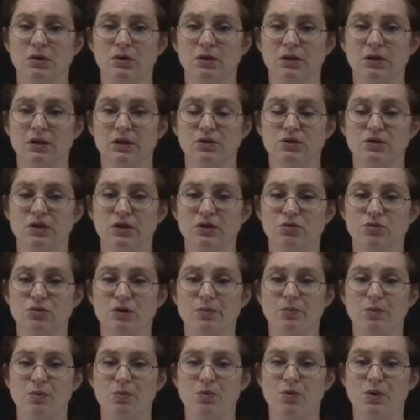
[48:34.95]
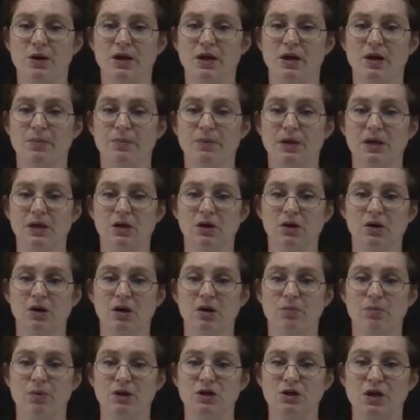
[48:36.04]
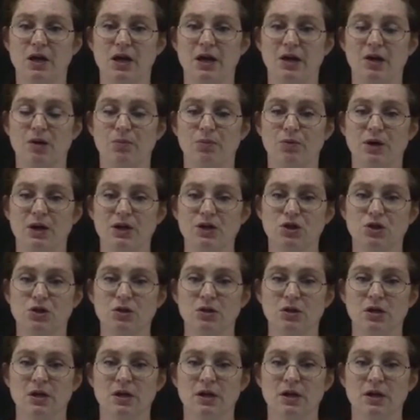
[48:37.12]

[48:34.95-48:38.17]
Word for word: there's a triple point up here at much higher pressure.